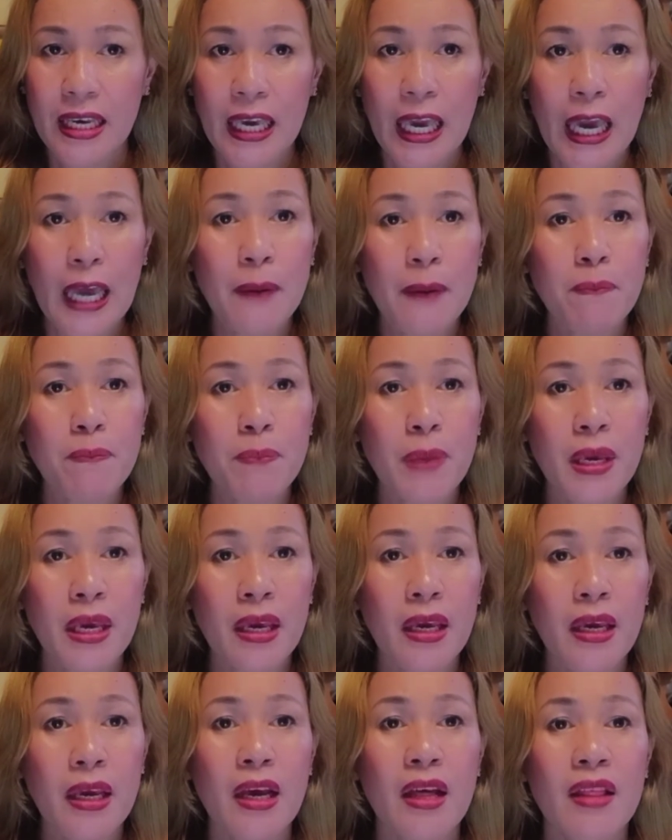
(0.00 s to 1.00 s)
can
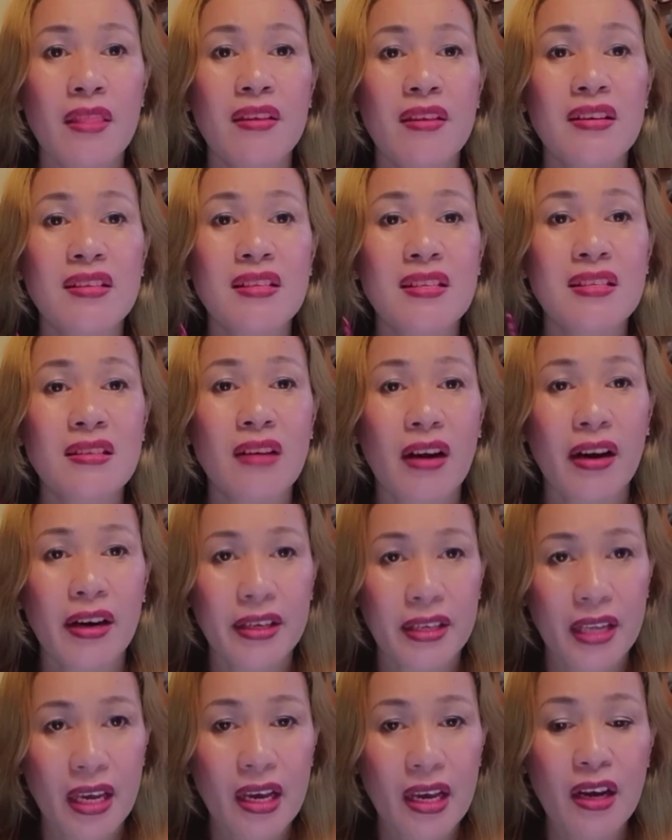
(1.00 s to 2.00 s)
be the
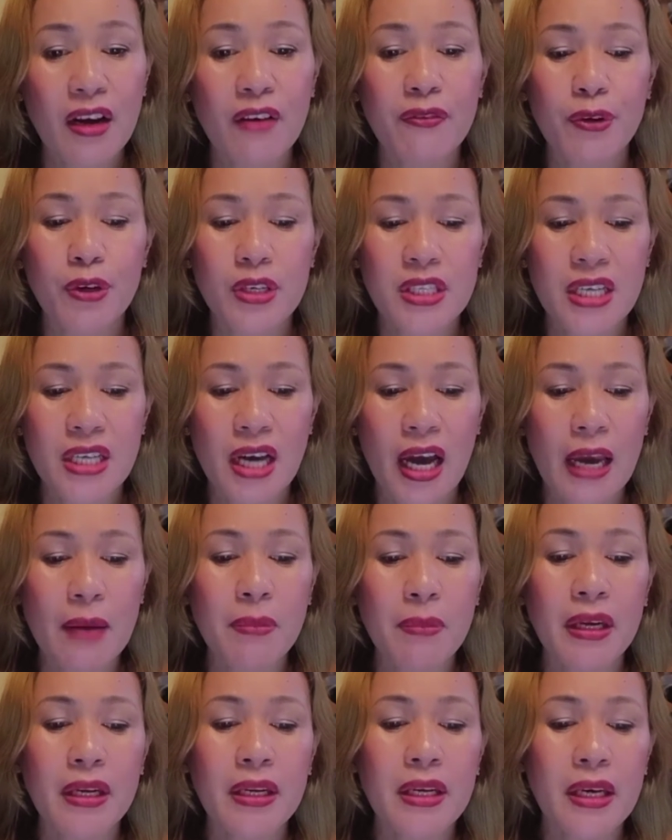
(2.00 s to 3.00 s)
starting of your
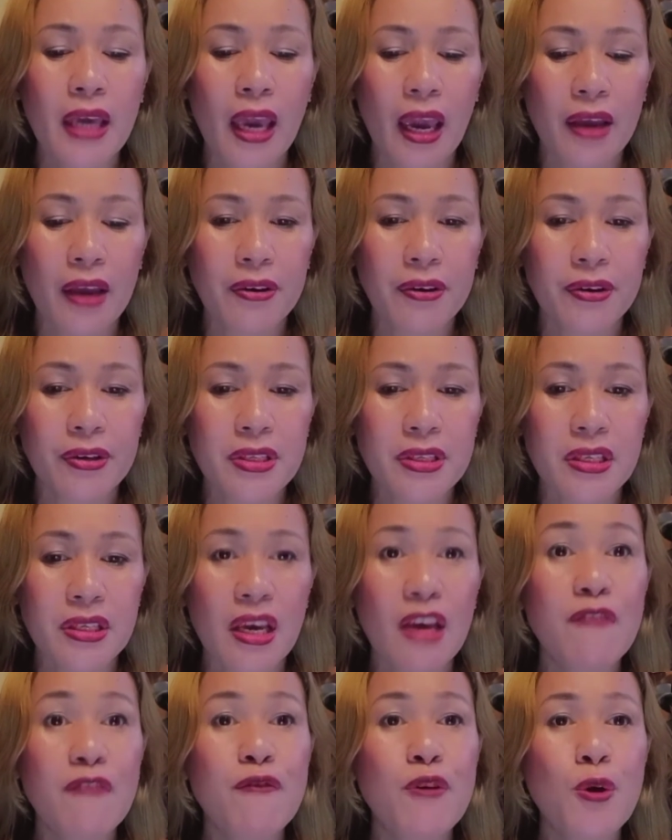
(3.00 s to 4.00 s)
time indicators
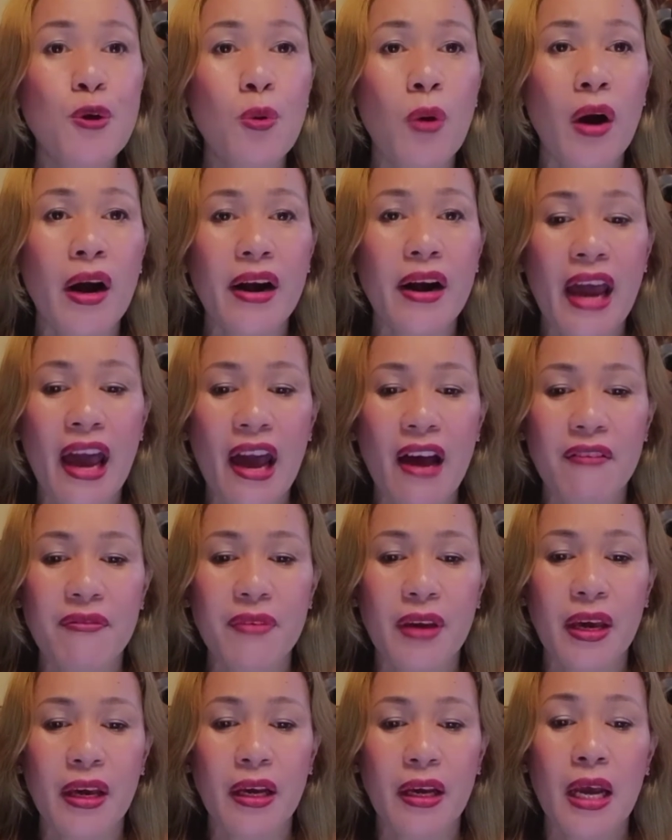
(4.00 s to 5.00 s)
if you are
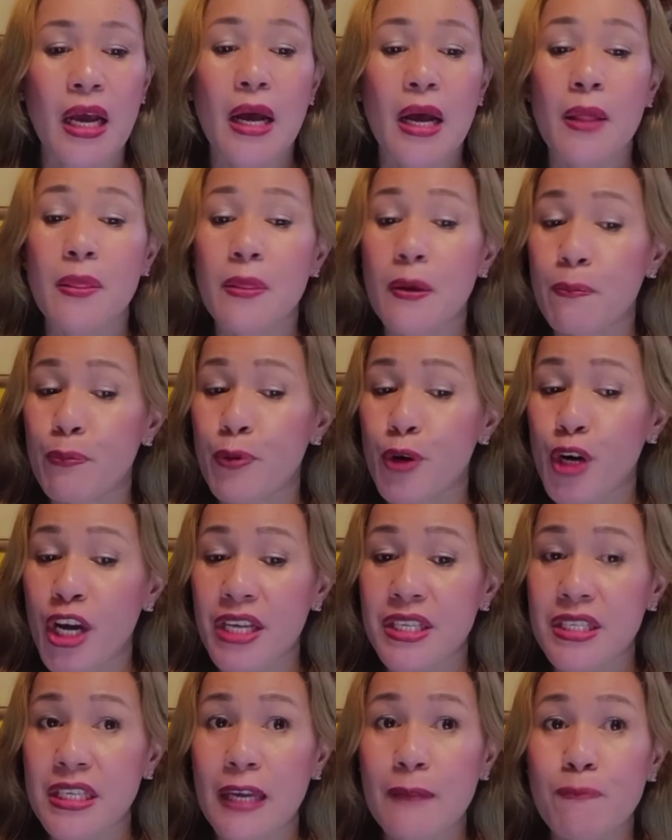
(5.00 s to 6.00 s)
having the
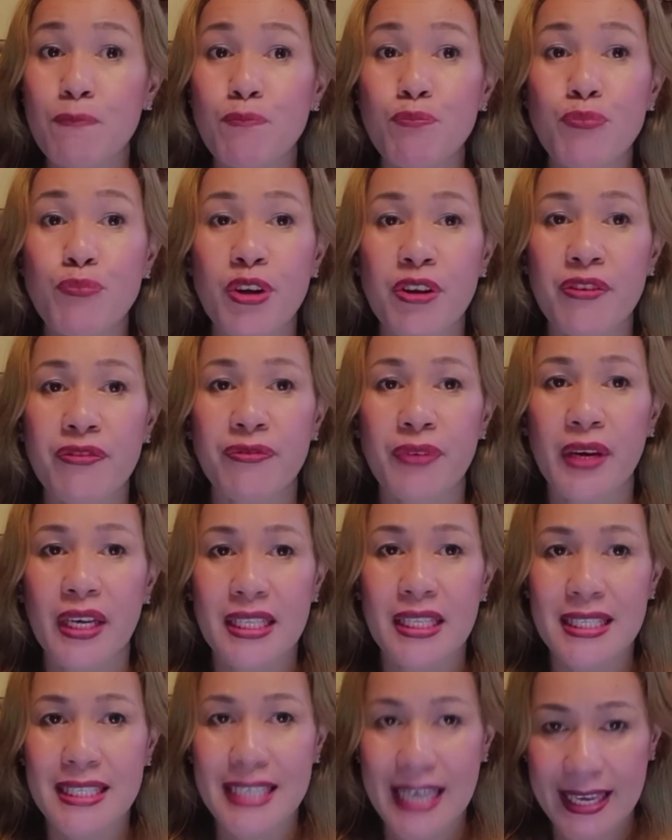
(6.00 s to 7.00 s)
present
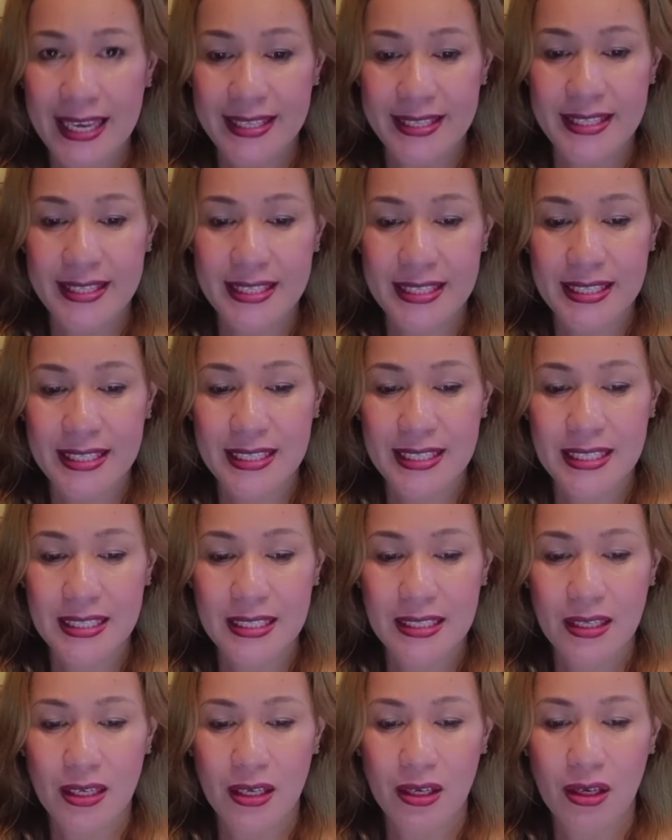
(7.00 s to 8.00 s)
perfect tense.
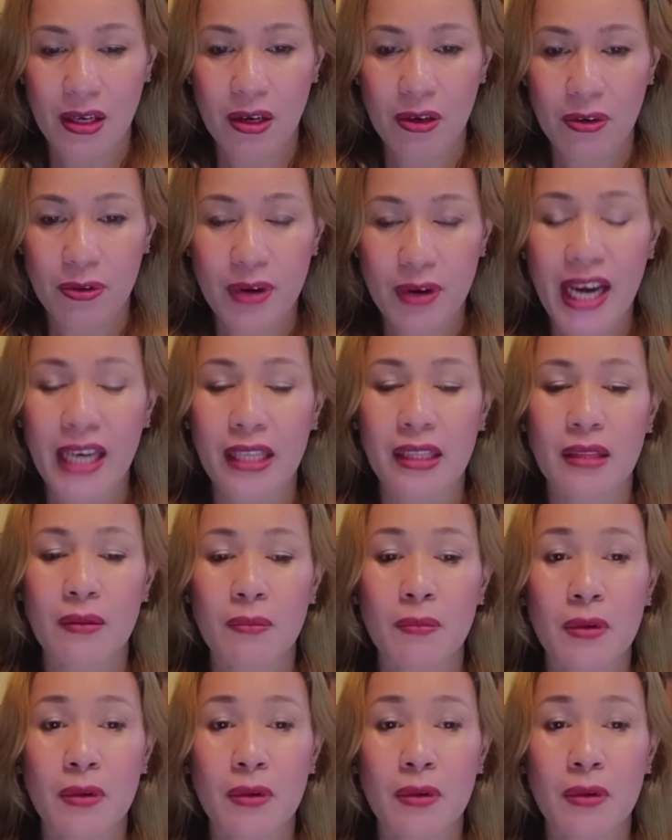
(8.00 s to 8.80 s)
Alright,